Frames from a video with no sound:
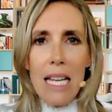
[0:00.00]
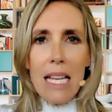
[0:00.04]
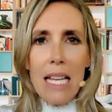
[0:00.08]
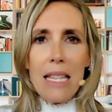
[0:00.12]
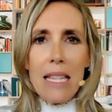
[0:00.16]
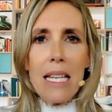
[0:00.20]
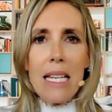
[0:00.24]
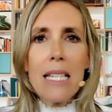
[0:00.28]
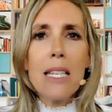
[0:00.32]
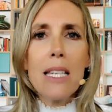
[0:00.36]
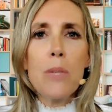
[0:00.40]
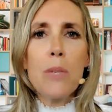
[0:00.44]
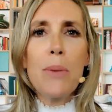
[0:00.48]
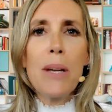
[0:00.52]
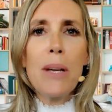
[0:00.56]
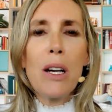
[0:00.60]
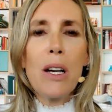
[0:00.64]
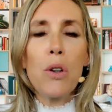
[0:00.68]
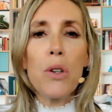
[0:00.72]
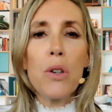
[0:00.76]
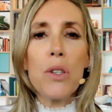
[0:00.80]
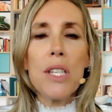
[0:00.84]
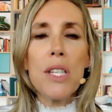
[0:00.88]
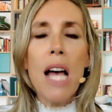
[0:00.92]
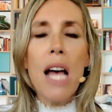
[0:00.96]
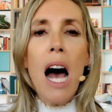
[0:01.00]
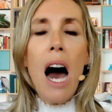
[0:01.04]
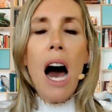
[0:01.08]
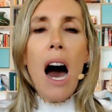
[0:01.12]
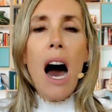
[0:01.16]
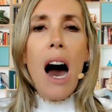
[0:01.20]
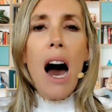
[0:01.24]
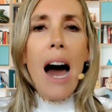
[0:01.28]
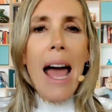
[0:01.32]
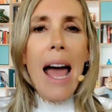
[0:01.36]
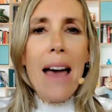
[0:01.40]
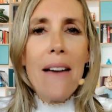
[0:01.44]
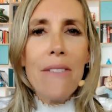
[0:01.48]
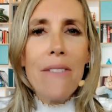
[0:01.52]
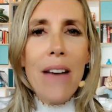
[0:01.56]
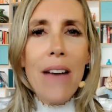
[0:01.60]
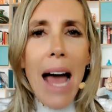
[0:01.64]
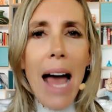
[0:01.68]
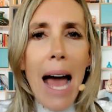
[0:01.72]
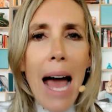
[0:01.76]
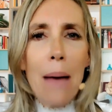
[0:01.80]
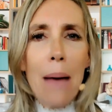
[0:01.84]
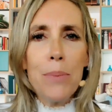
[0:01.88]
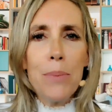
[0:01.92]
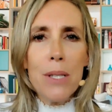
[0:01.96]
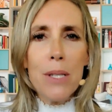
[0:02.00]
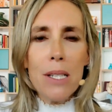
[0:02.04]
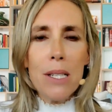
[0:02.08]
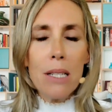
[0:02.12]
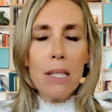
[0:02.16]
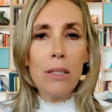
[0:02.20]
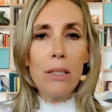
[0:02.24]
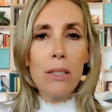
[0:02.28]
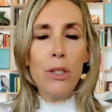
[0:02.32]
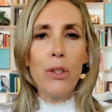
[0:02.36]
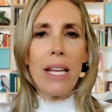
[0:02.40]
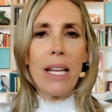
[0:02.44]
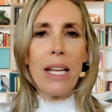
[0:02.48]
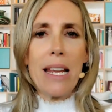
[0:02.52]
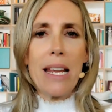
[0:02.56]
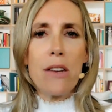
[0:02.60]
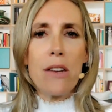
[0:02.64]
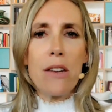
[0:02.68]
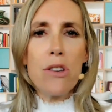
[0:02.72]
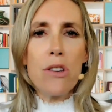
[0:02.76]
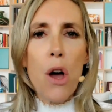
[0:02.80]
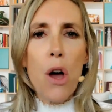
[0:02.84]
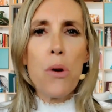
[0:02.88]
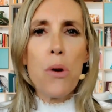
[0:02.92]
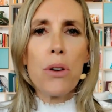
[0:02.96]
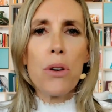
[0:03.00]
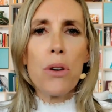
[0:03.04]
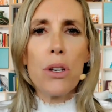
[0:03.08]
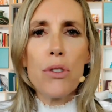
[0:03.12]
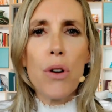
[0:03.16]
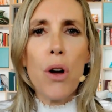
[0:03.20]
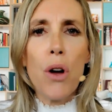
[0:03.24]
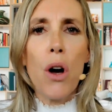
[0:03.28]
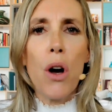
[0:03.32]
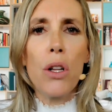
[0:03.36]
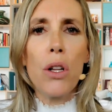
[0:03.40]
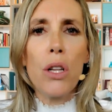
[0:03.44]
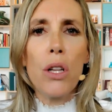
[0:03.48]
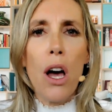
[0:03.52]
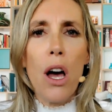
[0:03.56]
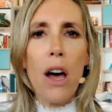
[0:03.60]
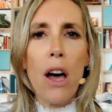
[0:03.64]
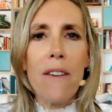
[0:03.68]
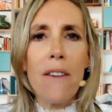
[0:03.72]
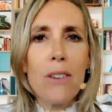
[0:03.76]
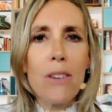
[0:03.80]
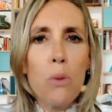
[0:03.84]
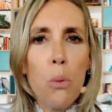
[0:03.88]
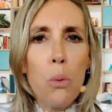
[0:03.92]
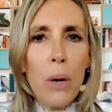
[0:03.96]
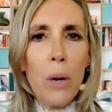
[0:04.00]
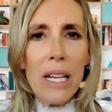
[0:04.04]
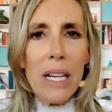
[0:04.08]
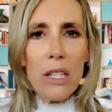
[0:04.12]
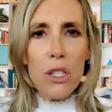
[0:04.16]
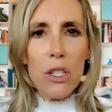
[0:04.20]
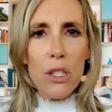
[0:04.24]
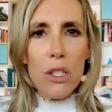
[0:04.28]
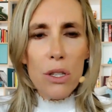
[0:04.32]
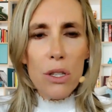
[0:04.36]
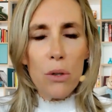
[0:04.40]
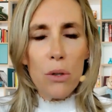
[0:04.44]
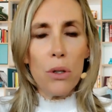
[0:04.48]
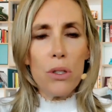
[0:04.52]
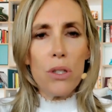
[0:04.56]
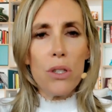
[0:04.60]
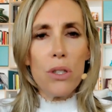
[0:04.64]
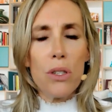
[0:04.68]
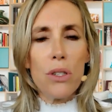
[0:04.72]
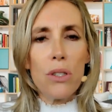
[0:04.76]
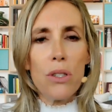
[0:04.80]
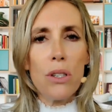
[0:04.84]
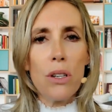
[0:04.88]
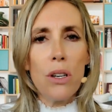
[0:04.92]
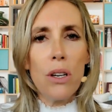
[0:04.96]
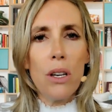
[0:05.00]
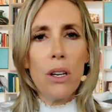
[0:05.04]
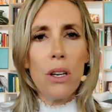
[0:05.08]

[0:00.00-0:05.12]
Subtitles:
This is because I have absolutely no control over which thoughts